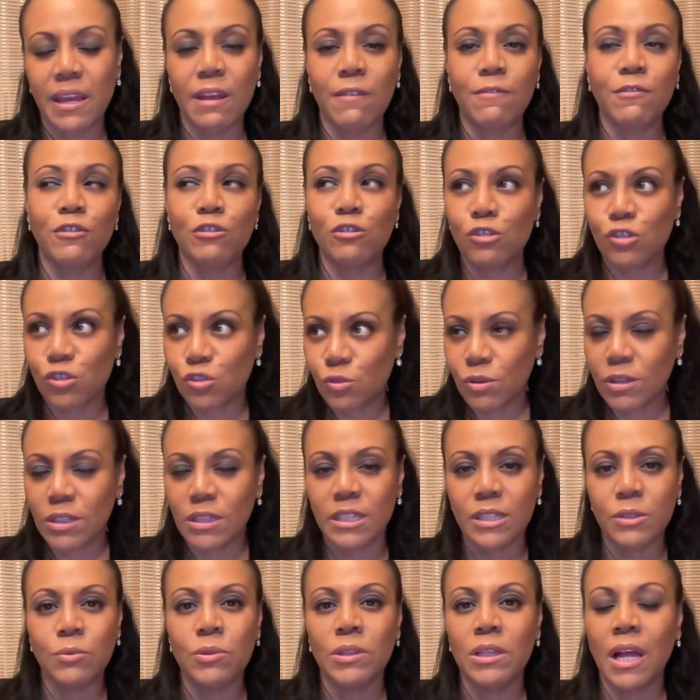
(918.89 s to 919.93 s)
if you're
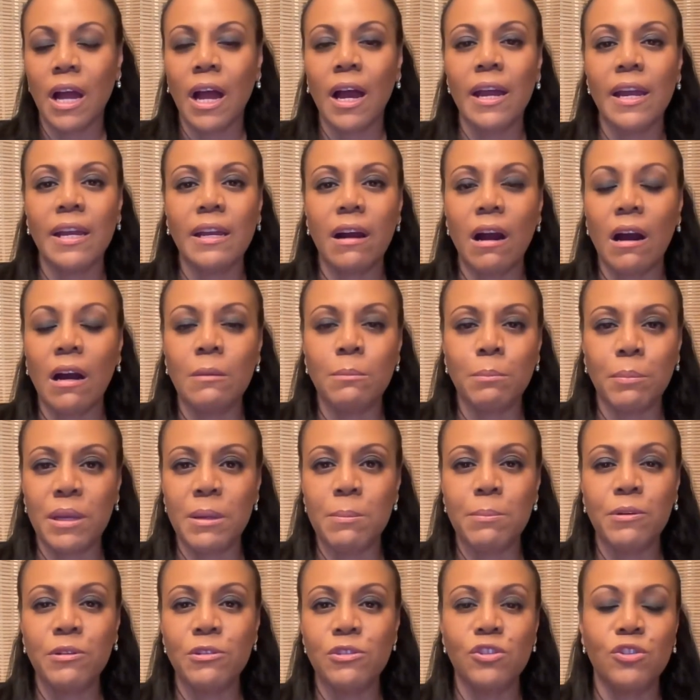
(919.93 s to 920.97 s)
strictly relying on
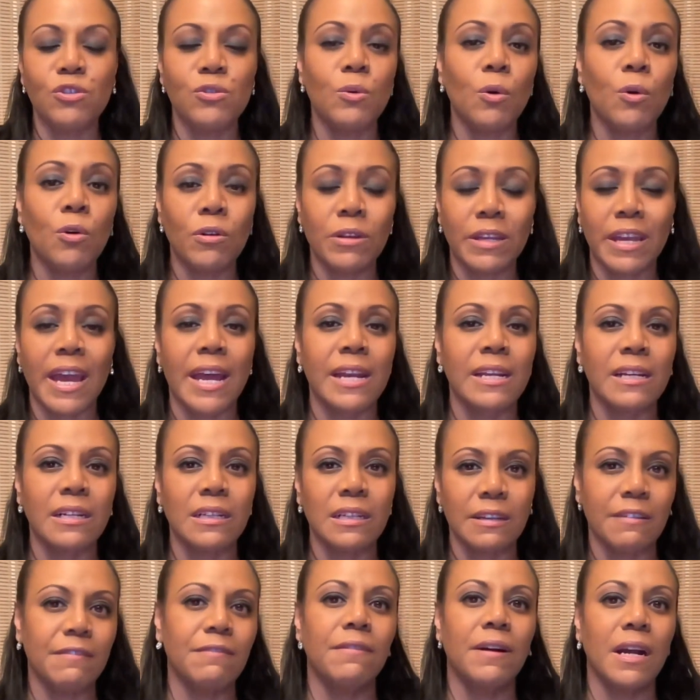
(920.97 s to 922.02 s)
people to
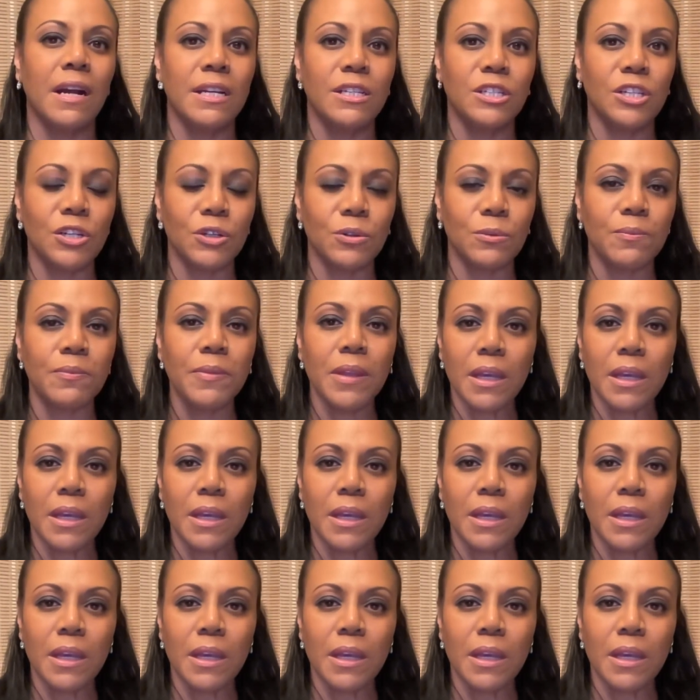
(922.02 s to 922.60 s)
organically find you.